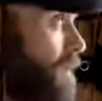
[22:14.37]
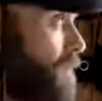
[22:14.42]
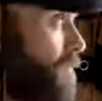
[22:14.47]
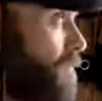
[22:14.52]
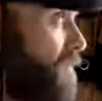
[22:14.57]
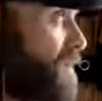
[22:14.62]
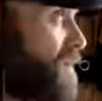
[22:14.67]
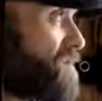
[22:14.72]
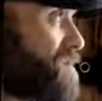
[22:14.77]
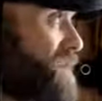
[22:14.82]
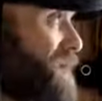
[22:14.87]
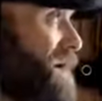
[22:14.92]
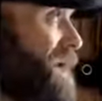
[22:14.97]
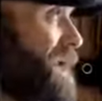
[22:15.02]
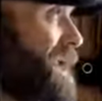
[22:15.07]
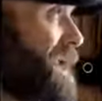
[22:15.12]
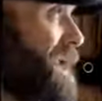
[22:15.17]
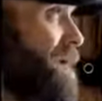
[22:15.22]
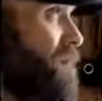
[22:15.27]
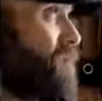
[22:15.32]
Because it
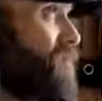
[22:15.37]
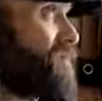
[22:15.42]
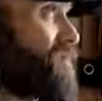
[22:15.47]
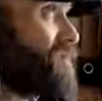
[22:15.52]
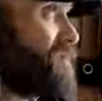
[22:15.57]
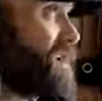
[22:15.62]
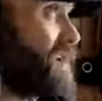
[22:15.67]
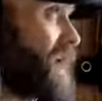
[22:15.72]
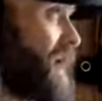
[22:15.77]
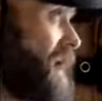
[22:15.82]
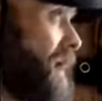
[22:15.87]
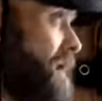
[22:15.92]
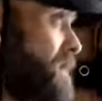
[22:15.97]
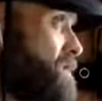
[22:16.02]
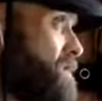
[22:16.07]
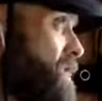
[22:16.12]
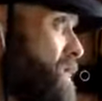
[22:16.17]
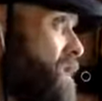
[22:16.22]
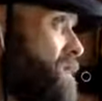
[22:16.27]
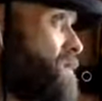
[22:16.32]
enables a
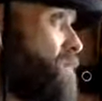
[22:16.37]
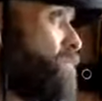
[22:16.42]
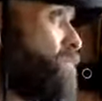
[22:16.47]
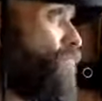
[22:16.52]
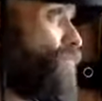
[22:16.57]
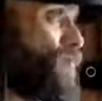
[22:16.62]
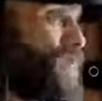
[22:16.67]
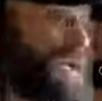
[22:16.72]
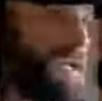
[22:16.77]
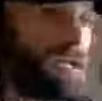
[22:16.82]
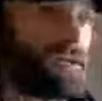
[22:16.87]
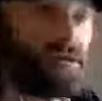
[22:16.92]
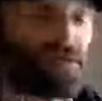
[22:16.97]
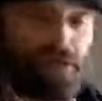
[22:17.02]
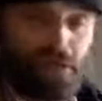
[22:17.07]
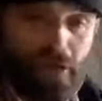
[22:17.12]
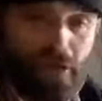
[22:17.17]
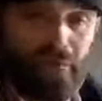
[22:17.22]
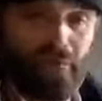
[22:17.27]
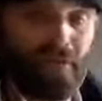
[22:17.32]
guard to bring
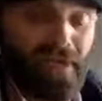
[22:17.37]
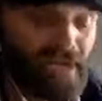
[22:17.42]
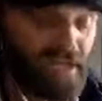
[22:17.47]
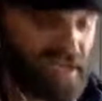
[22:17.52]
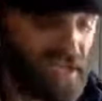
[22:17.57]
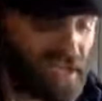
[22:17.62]
somebody